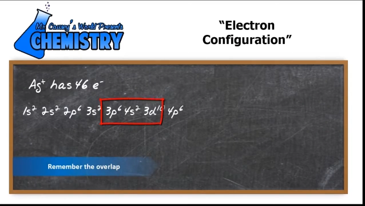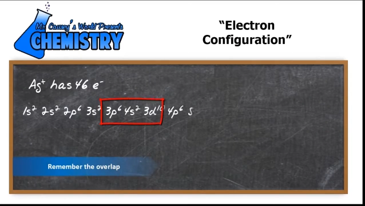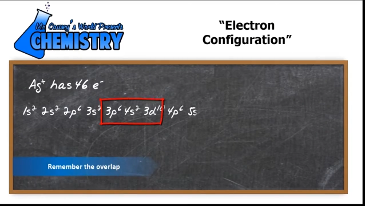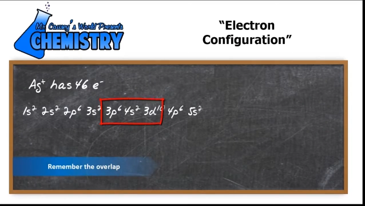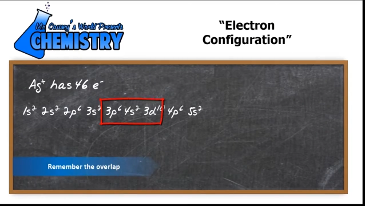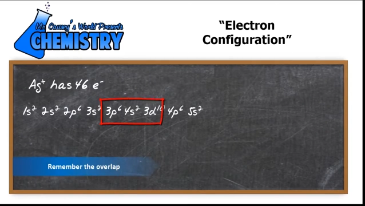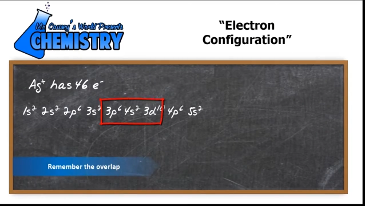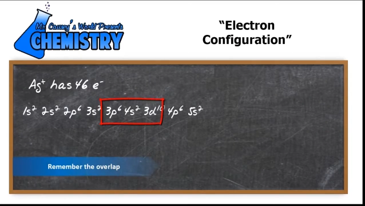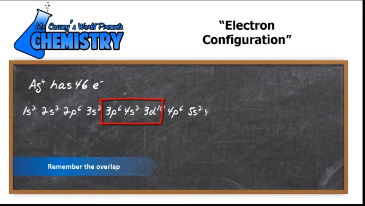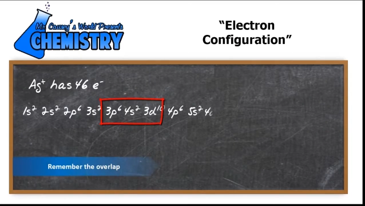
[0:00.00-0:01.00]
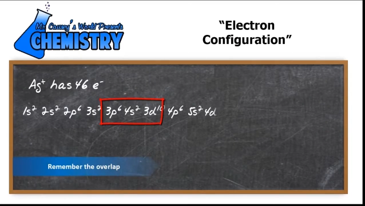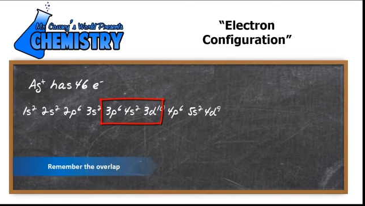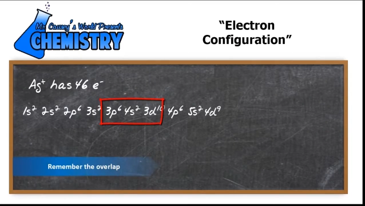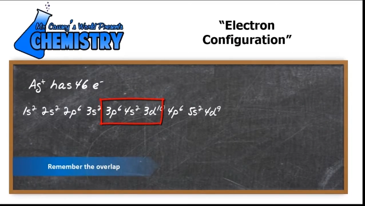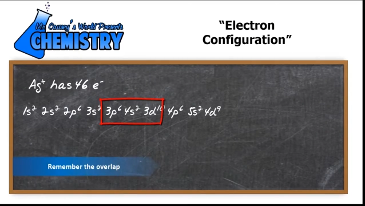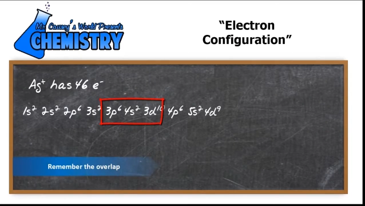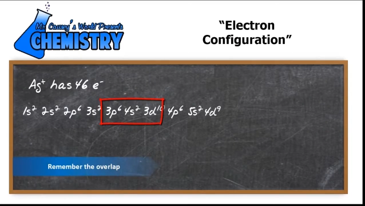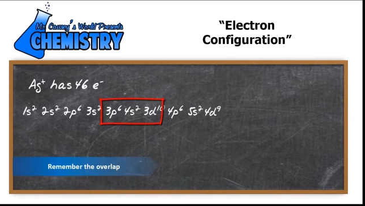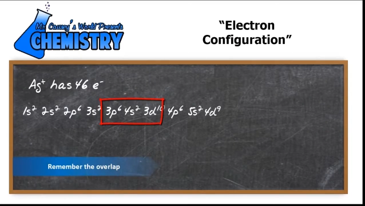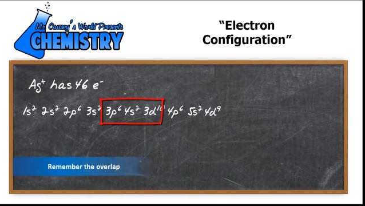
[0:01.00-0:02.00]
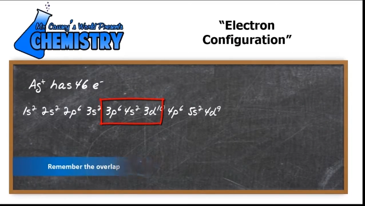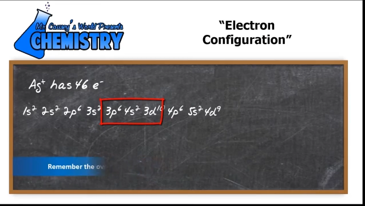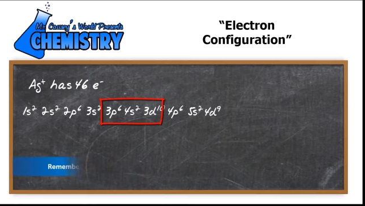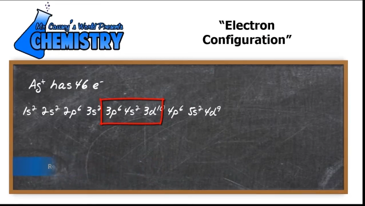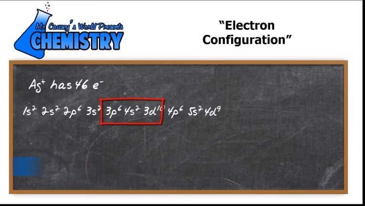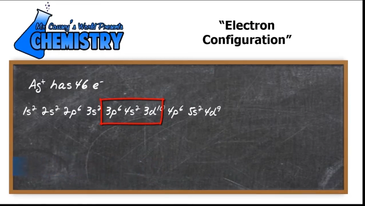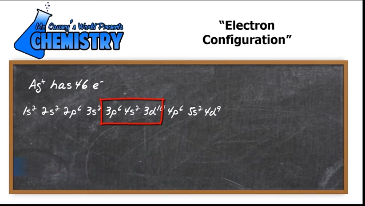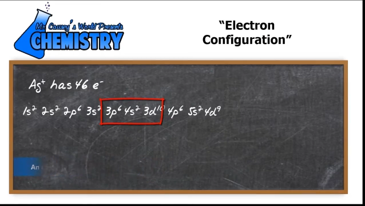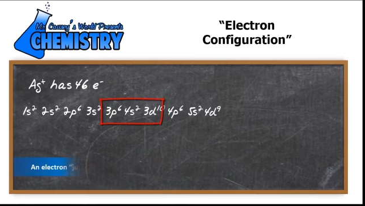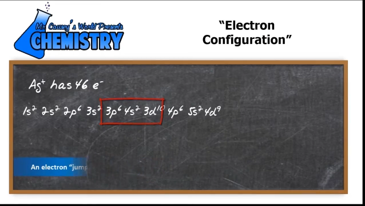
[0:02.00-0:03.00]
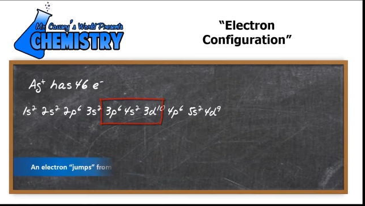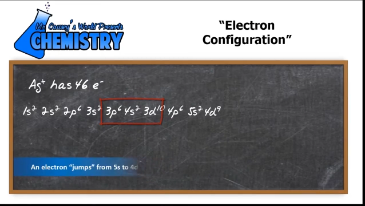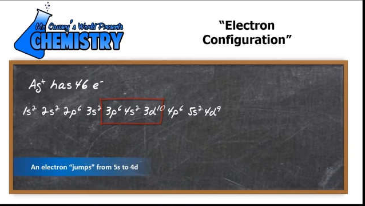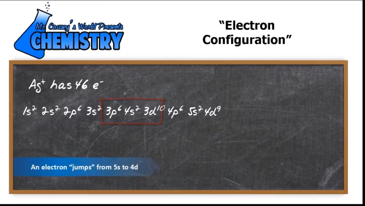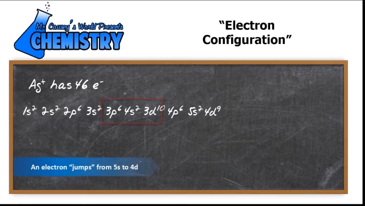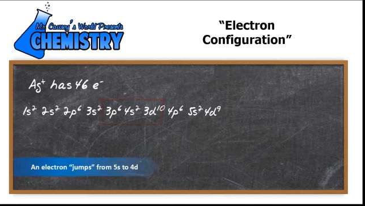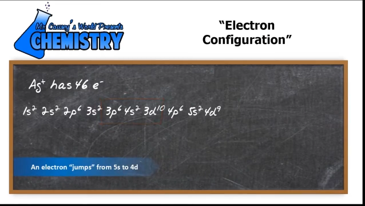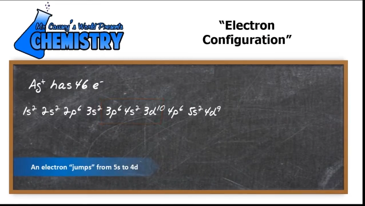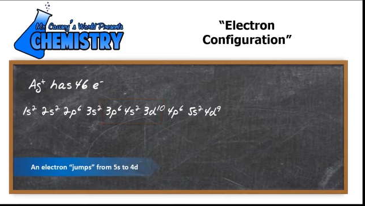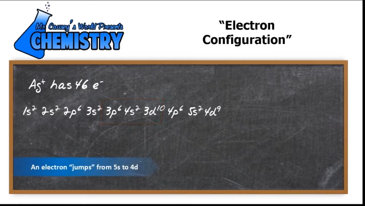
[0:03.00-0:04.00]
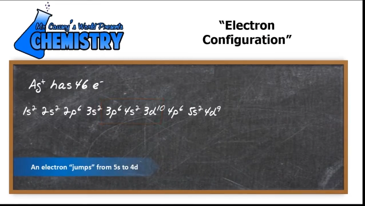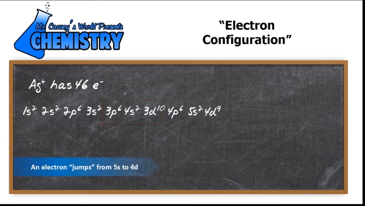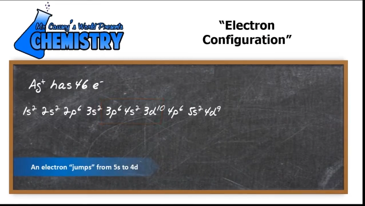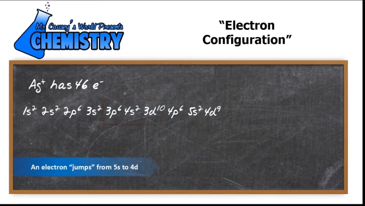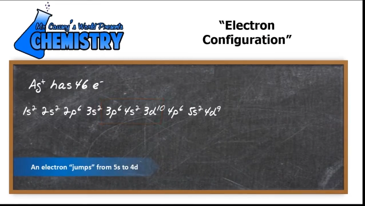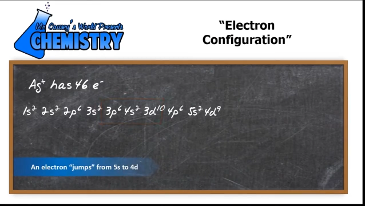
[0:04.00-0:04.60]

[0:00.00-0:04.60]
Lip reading: No face is visible, so there are no lips to read.